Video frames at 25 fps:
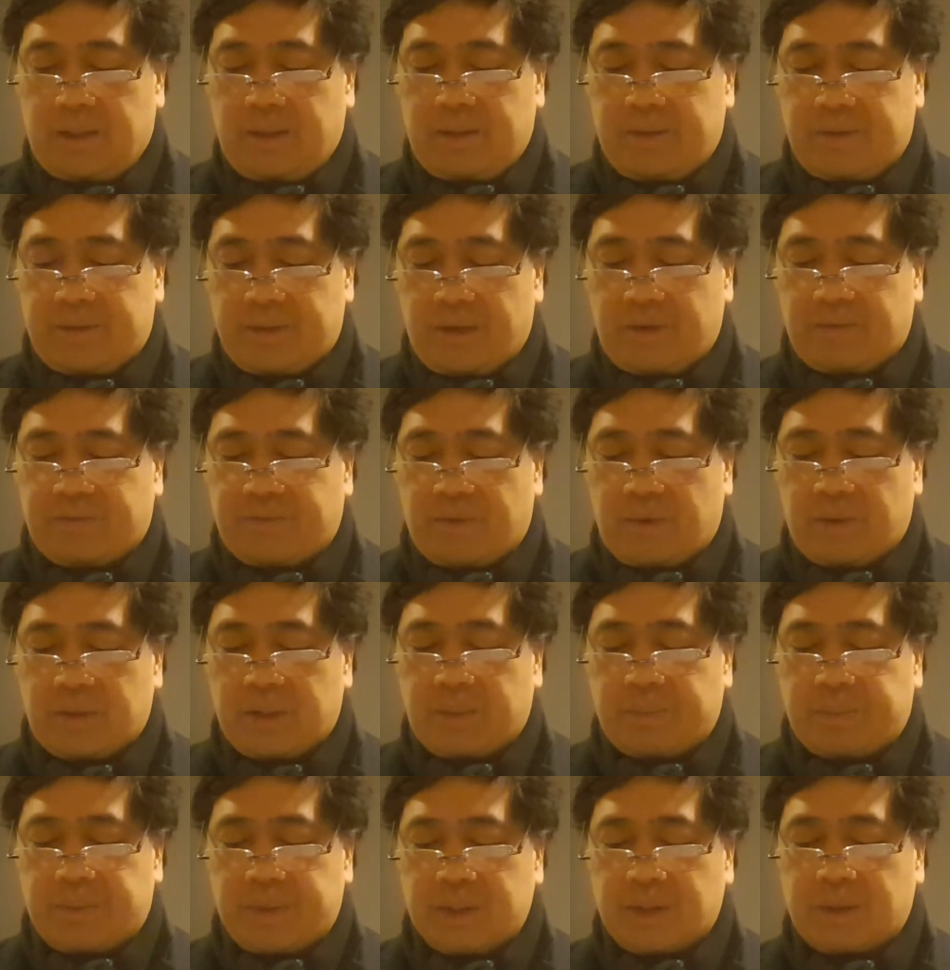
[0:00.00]
Therefore,
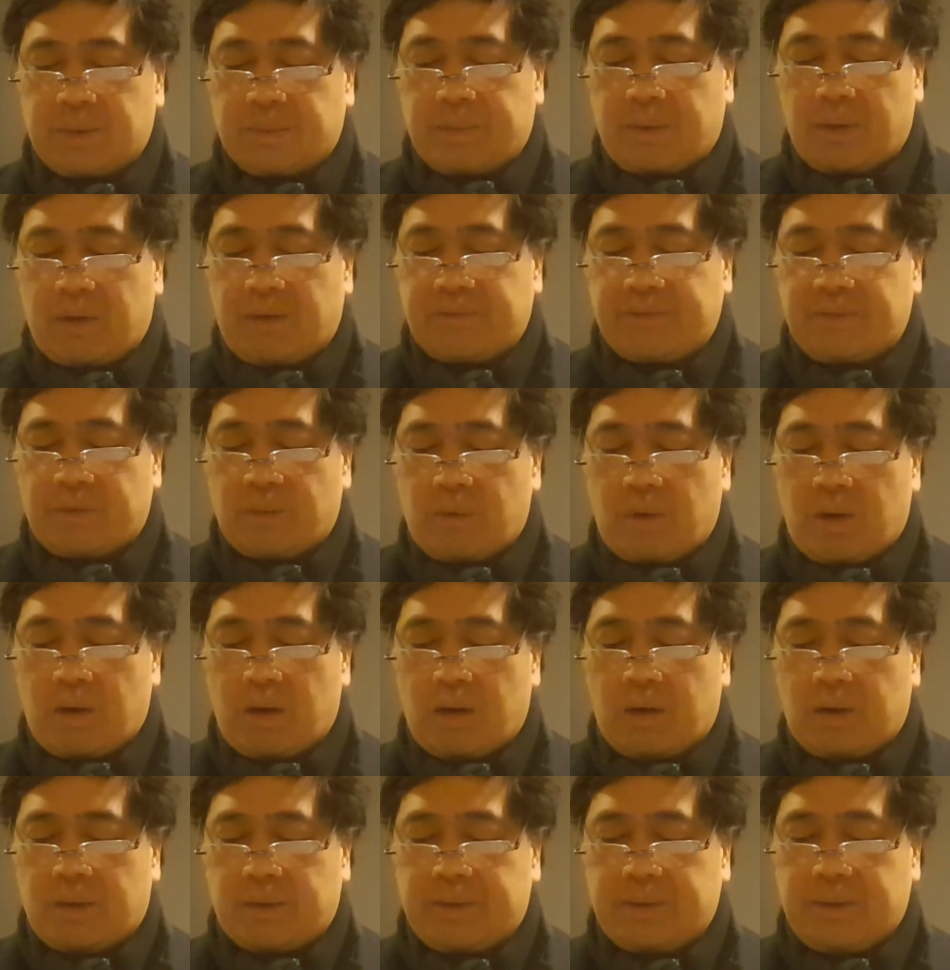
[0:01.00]
the principle of the
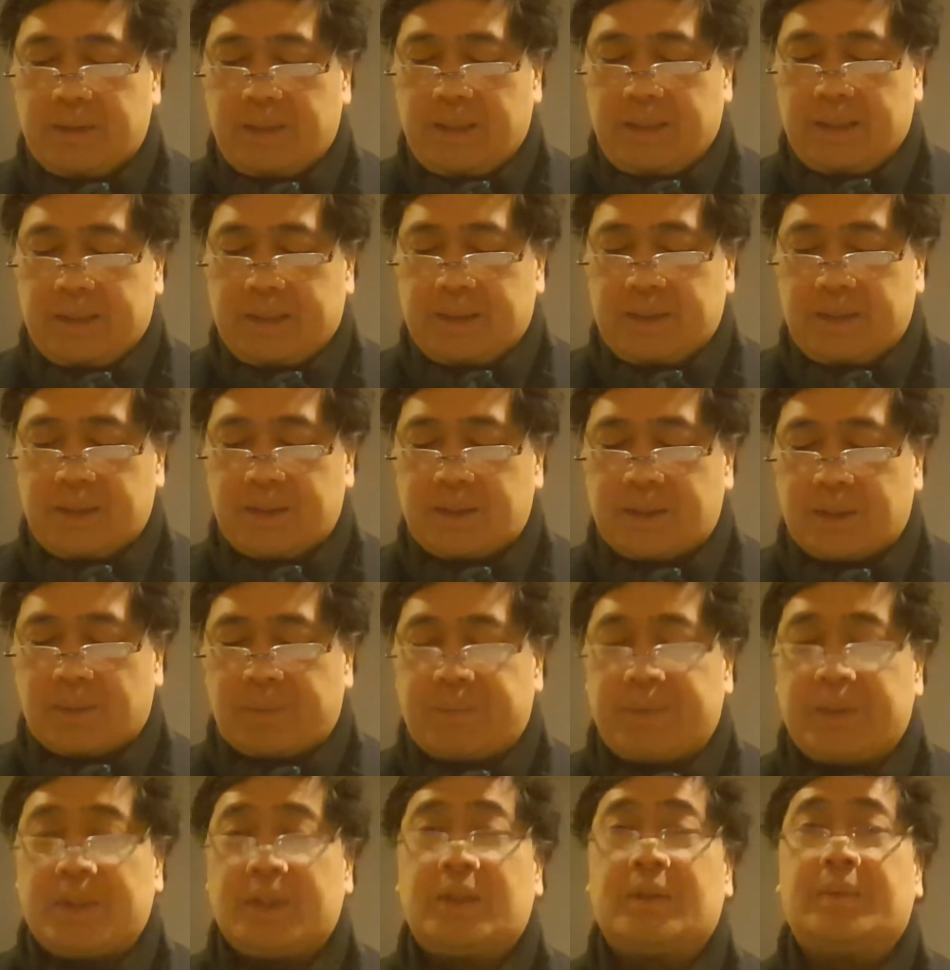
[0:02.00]
world is the
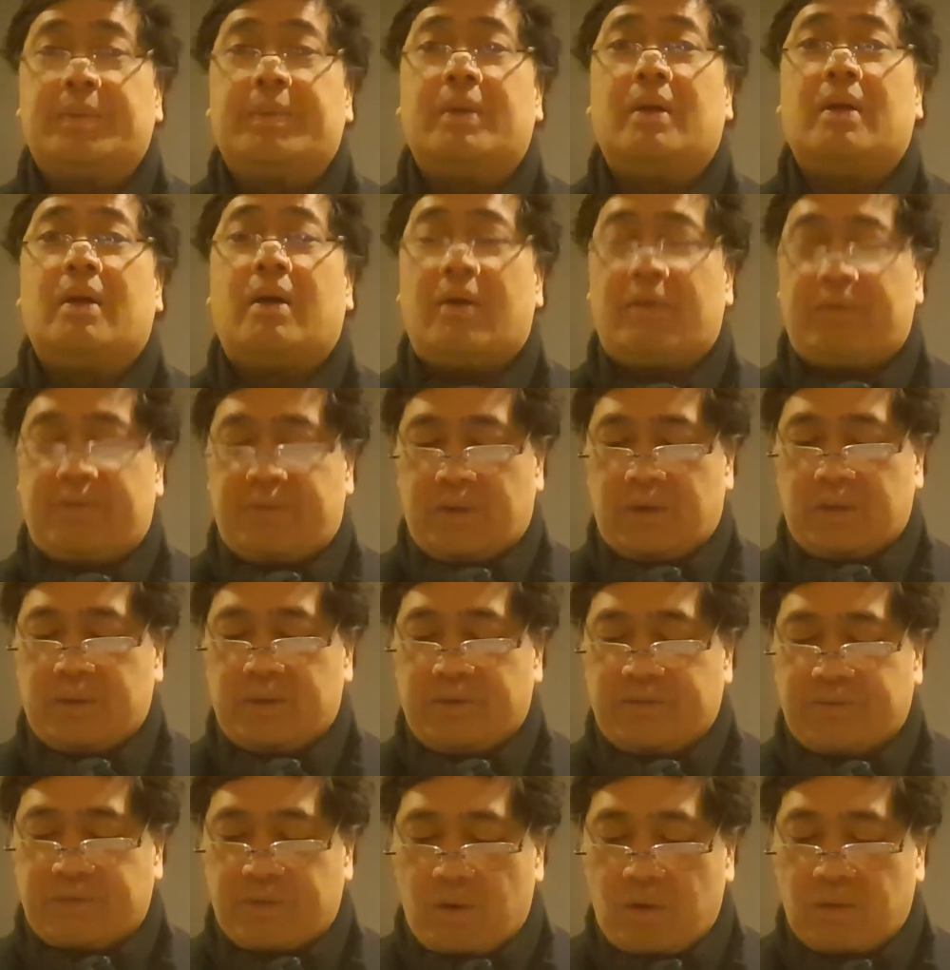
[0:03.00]
principle of
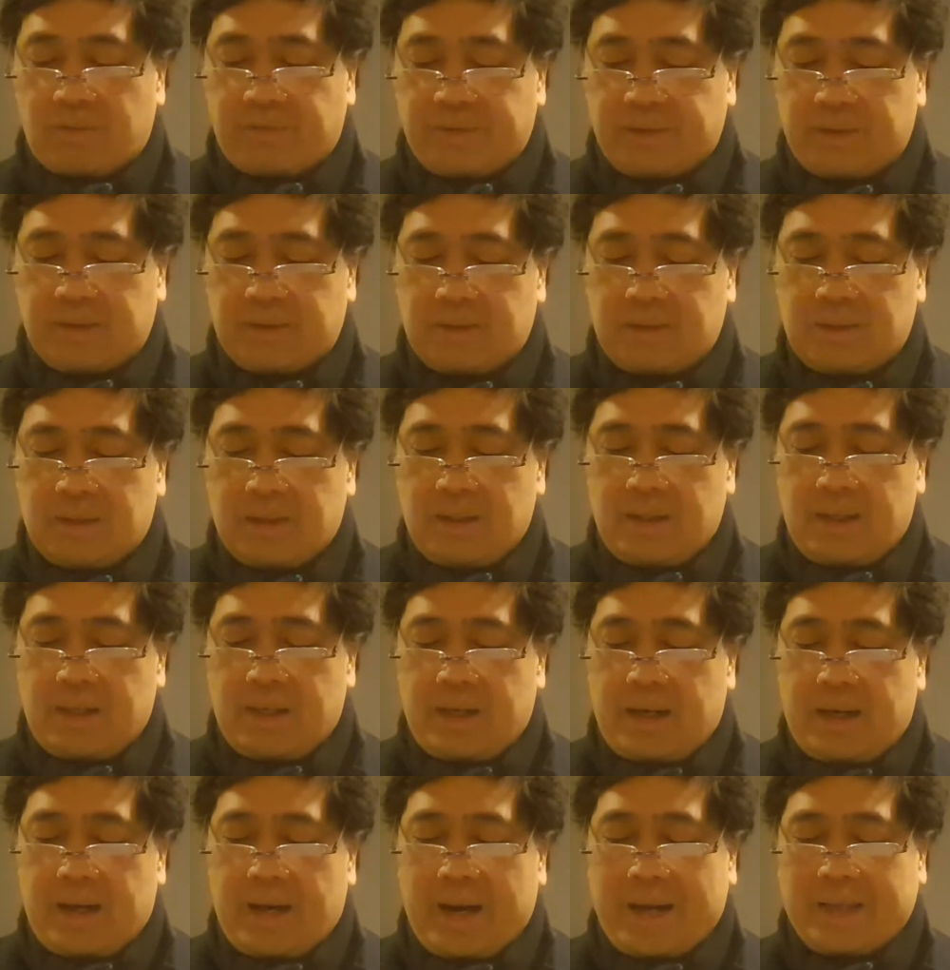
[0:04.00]
revolving.
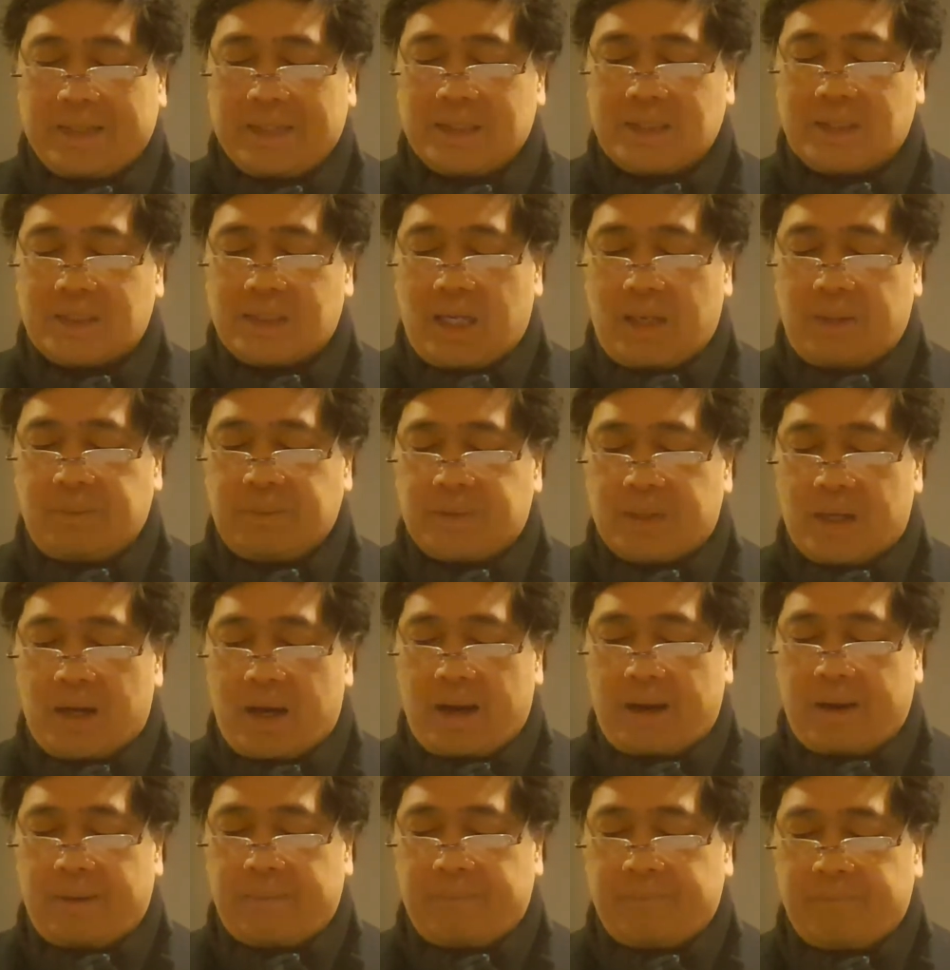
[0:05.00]
At the same
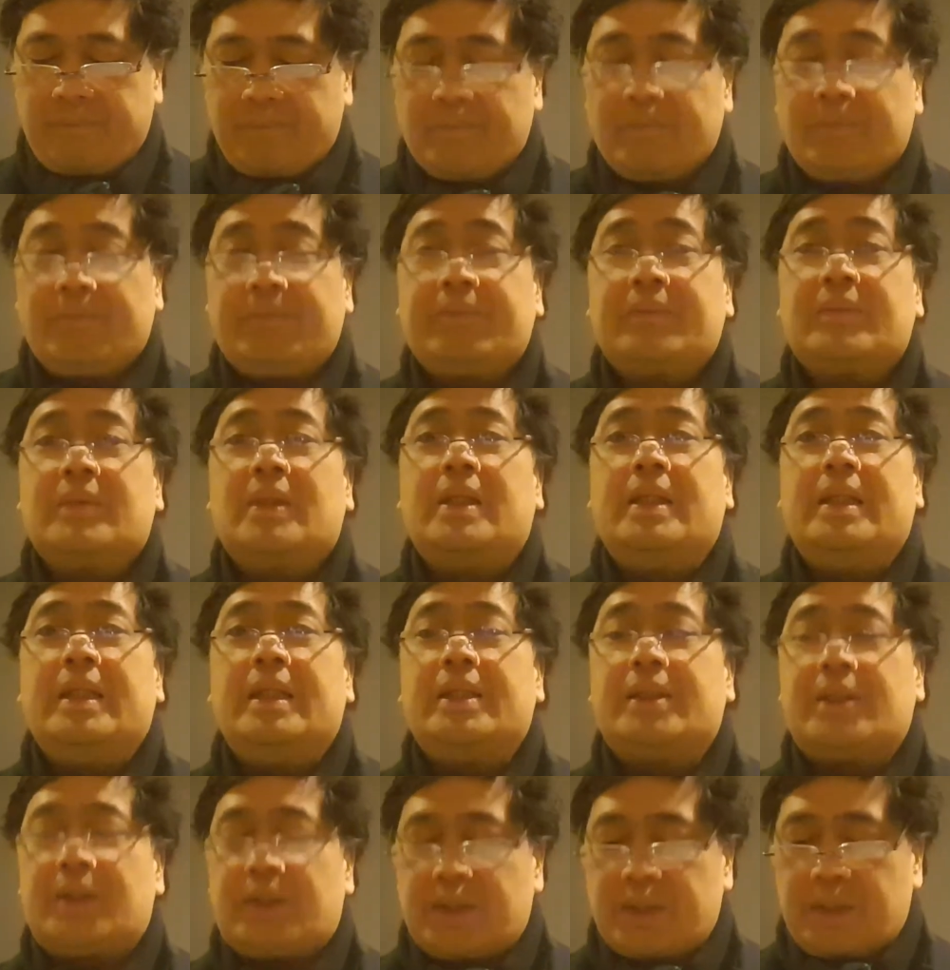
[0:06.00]
time,
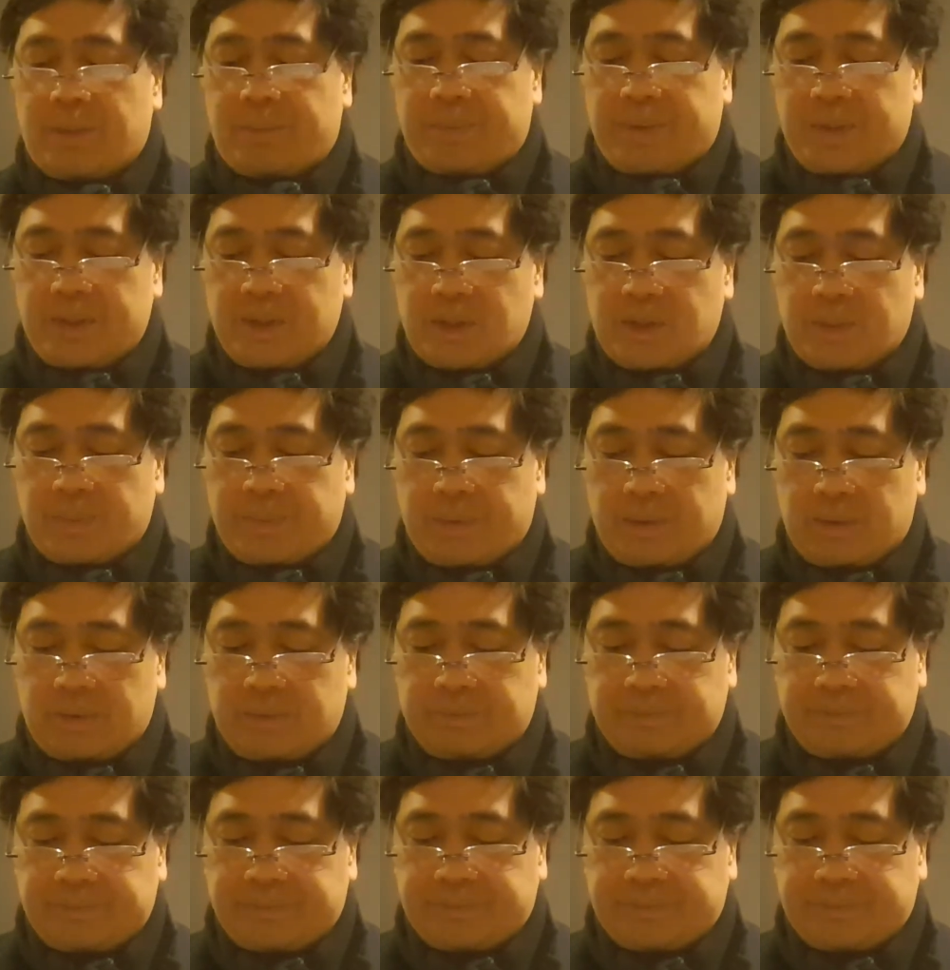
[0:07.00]
it's the principle